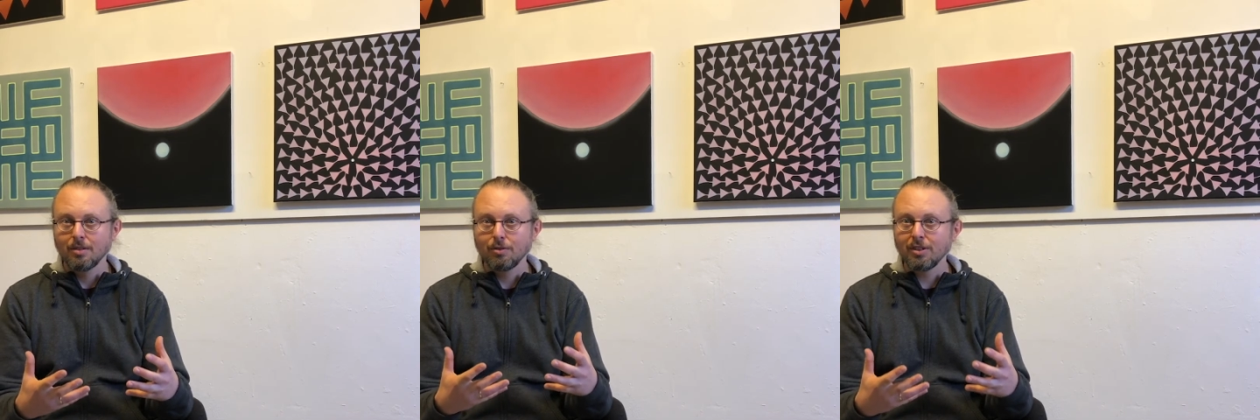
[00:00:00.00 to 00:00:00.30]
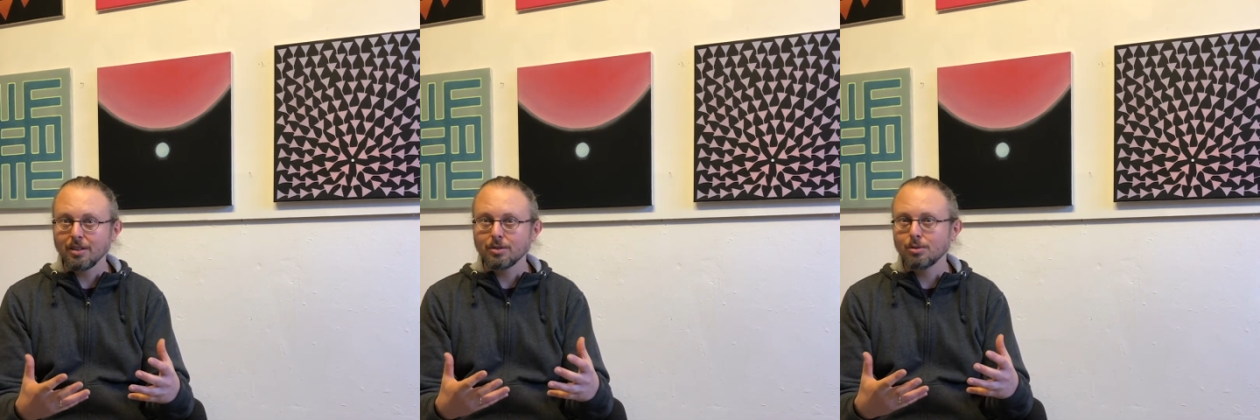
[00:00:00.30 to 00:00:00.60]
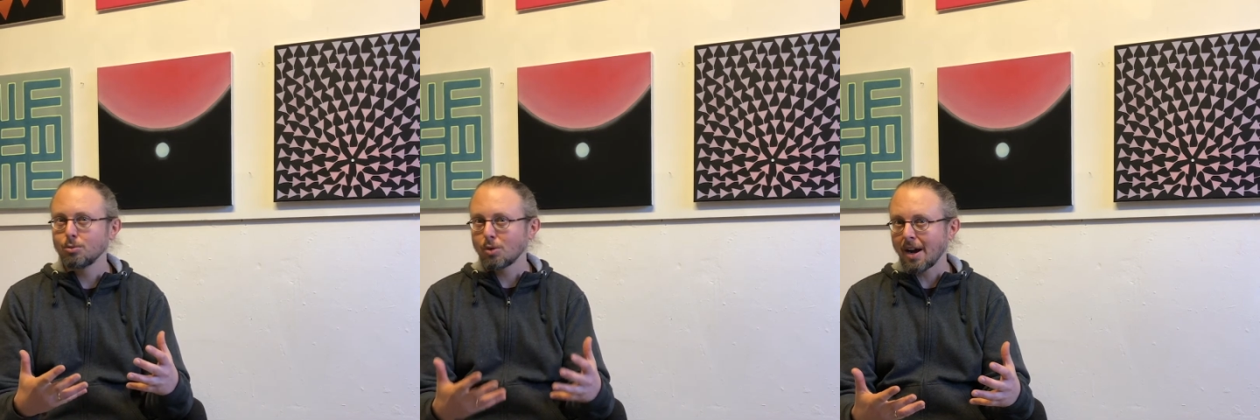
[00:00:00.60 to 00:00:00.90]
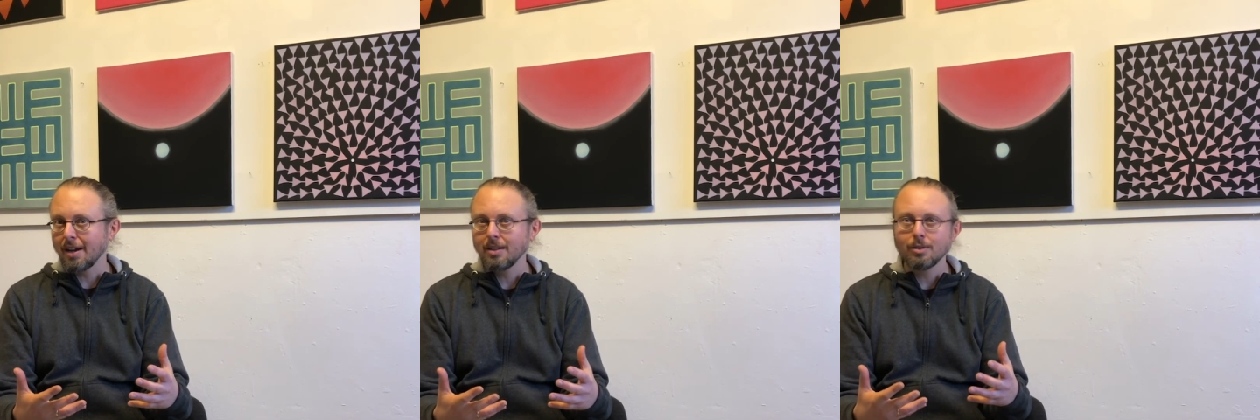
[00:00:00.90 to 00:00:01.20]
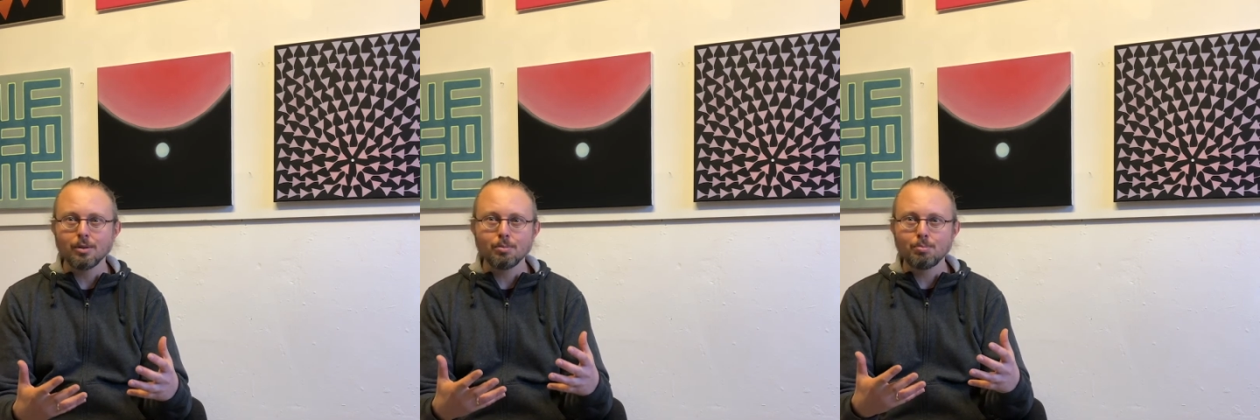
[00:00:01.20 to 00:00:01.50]
feels right
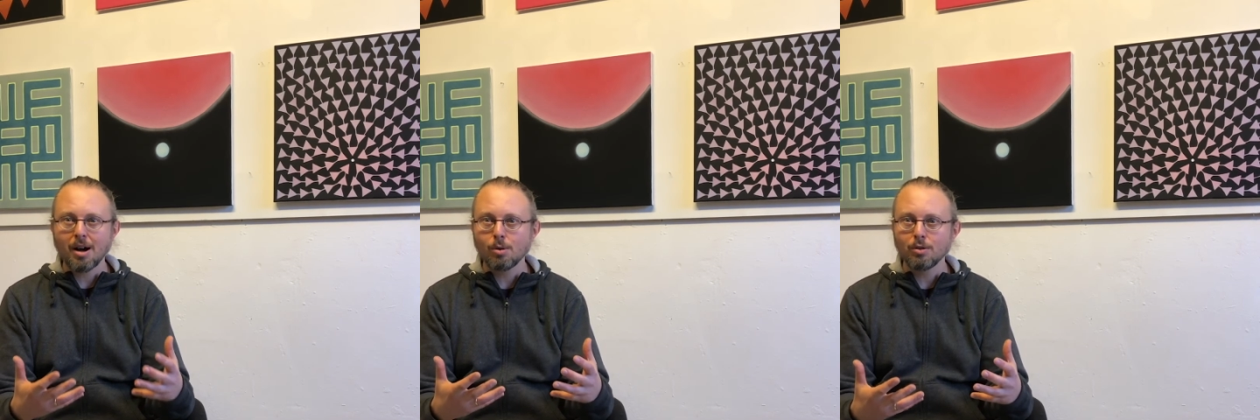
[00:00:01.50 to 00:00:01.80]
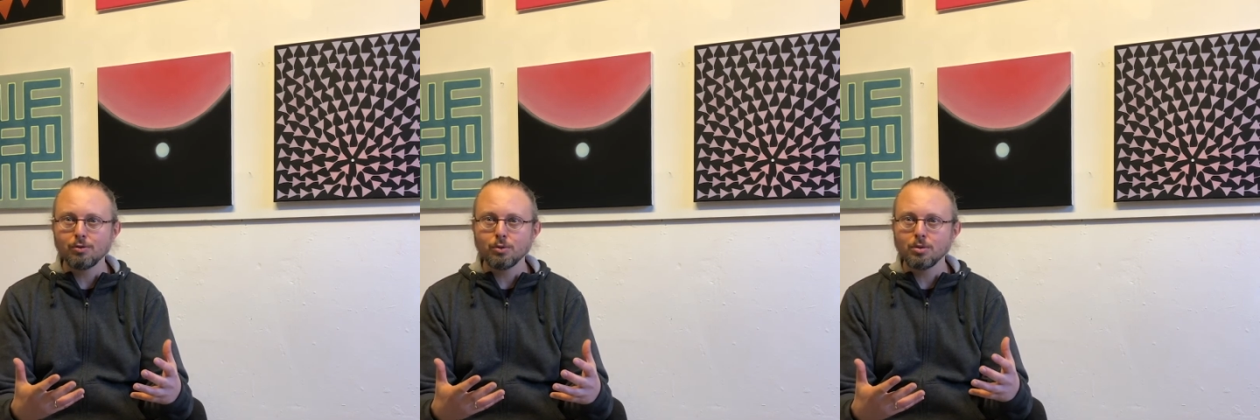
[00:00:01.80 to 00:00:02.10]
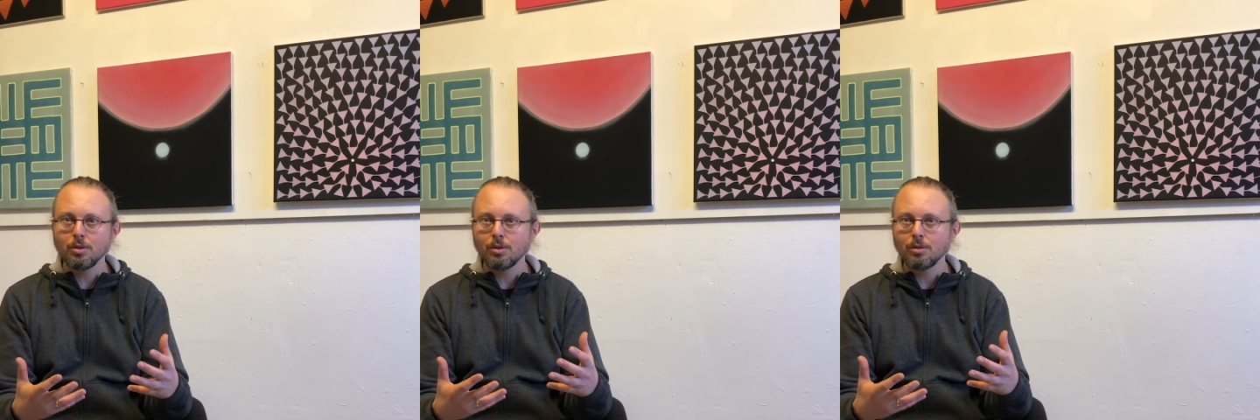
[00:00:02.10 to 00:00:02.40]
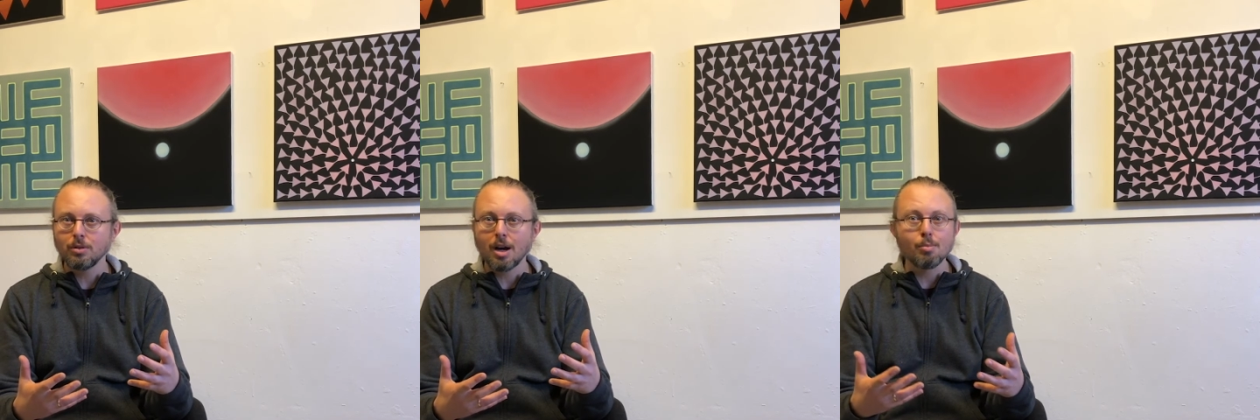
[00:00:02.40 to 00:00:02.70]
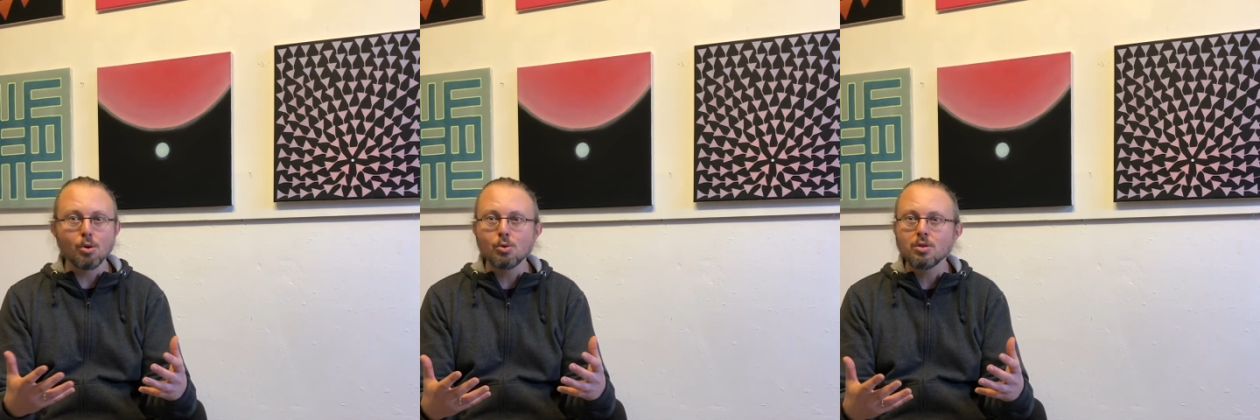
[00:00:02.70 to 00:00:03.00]
or powerful or
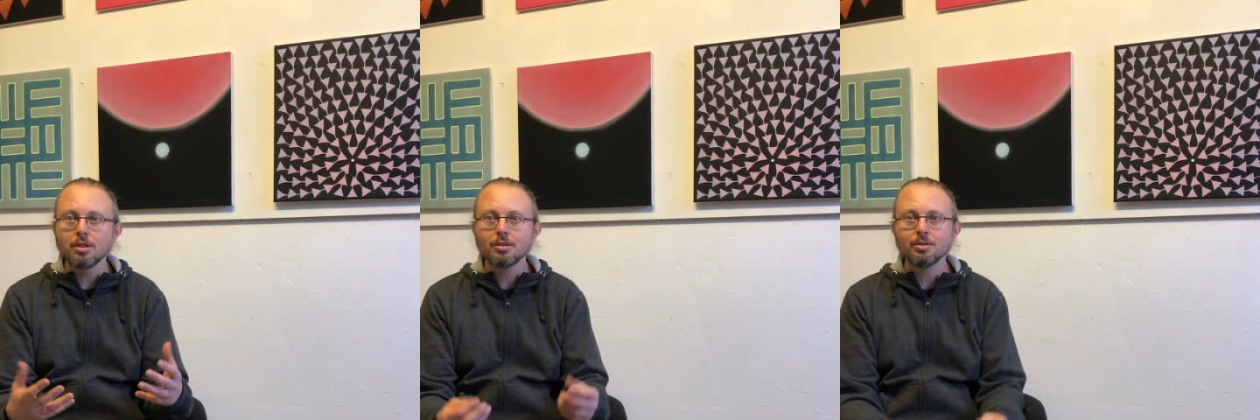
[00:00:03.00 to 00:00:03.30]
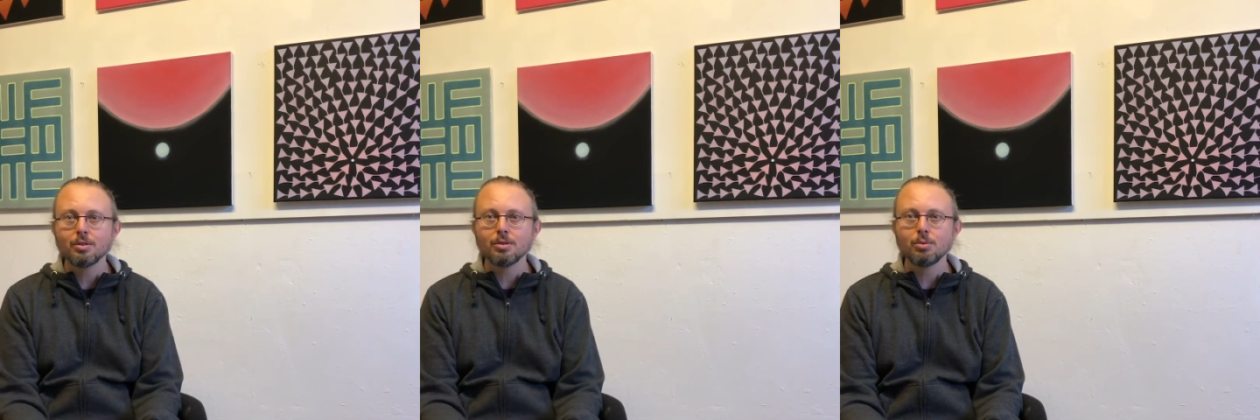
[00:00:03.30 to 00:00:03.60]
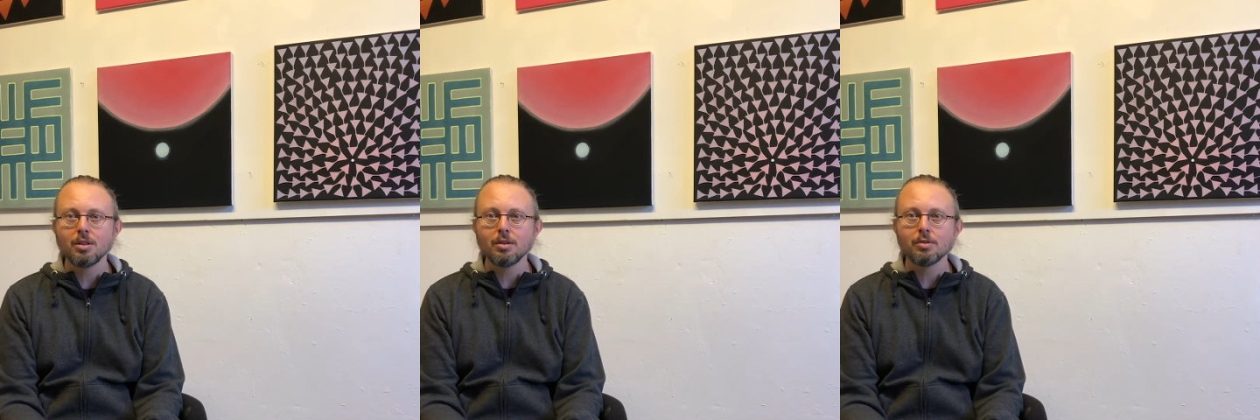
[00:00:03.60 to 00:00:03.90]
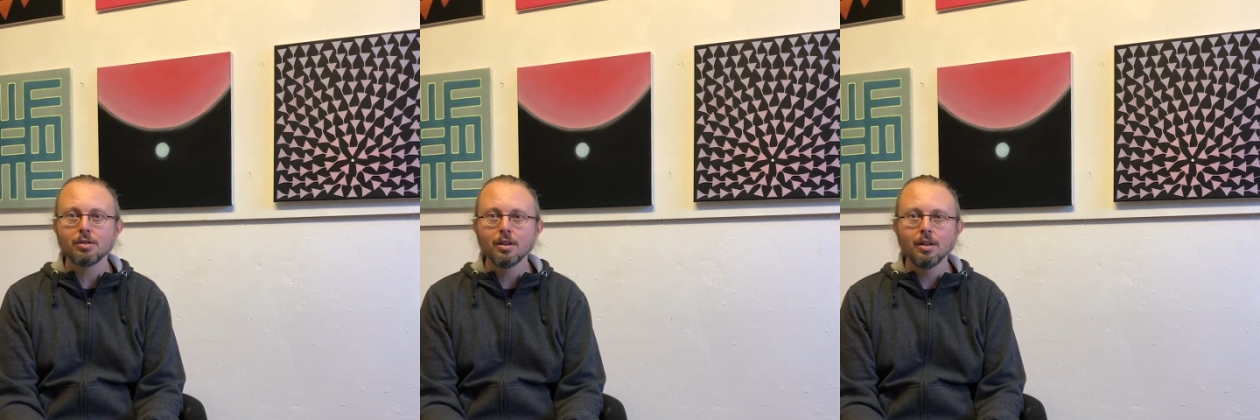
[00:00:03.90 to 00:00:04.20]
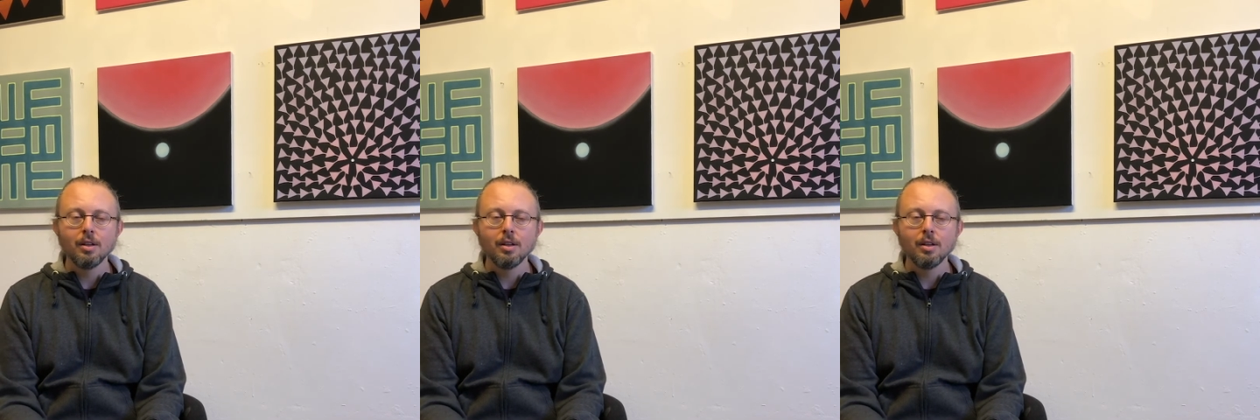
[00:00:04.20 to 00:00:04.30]
harmonious or whatever.